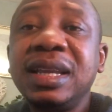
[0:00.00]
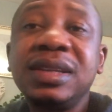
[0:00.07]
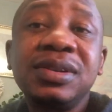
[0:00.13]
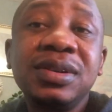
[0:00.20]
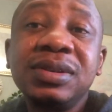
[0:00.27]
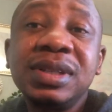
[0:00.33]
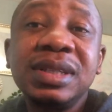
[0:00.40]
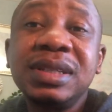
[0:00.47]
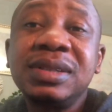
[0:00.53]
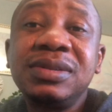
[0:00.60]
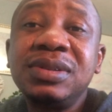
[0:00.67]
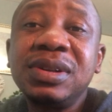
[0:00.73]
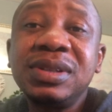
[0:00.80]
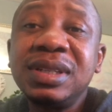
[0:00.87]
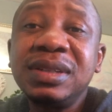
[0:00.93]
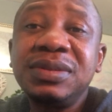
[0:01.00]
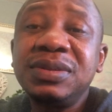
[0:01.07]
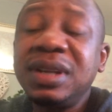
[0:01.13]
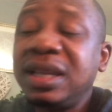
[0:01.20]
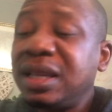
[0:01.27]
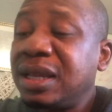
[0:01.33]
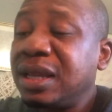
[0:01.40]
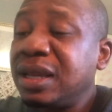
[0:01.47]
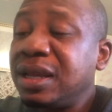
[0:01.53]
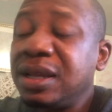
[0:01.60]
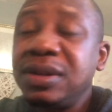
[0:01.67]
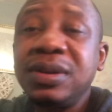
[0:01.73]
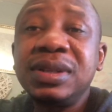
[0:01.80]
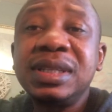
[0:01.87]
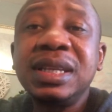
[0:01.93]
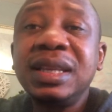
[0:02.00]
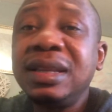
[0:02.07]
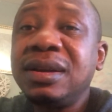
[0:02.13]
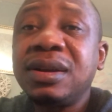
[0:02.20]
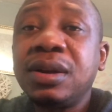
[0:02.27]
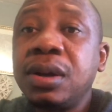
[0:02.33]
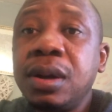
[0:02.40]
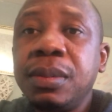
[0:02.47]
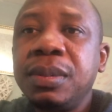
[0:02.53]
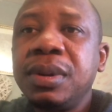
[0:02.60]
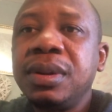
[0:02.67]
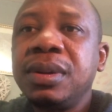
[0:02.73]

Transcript: he doesn't drink, he doesn't club.